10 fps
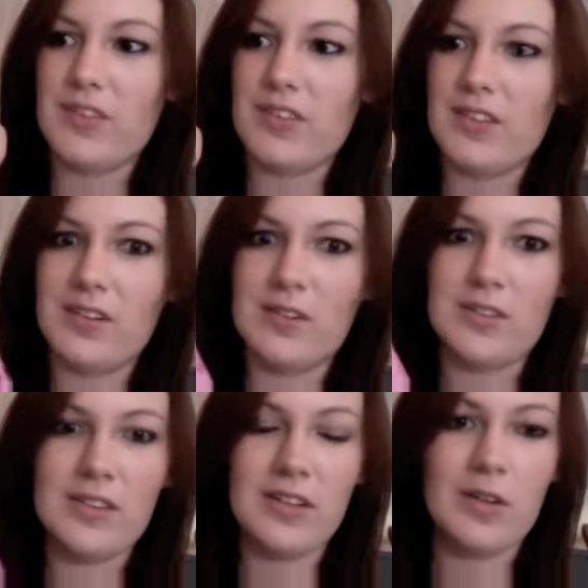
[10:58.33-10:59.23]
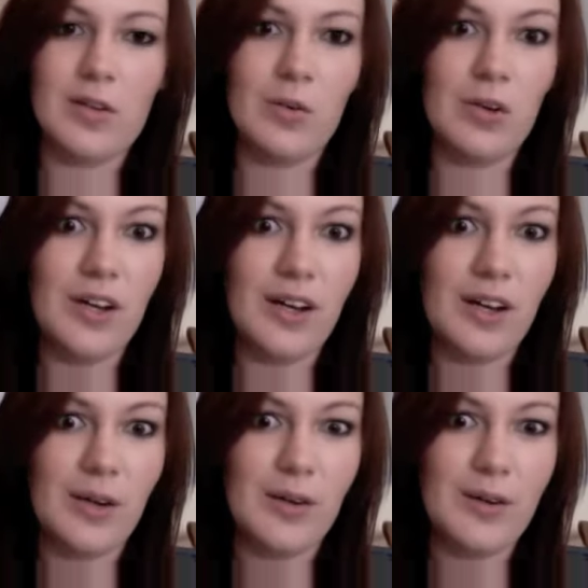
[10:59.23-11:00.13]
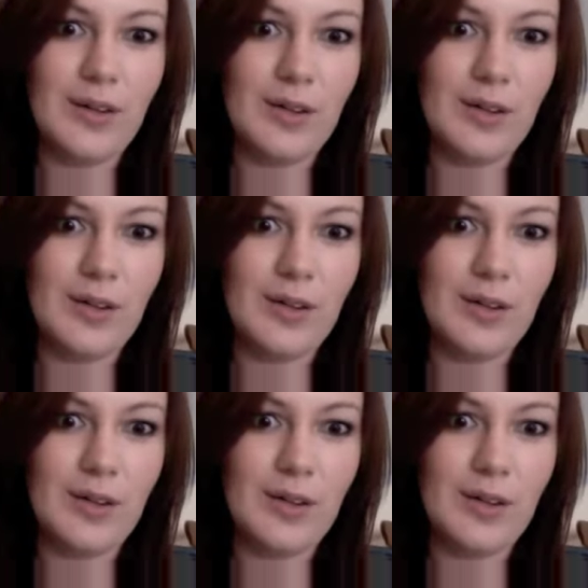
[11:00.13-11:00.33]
and I was just like, wow, in a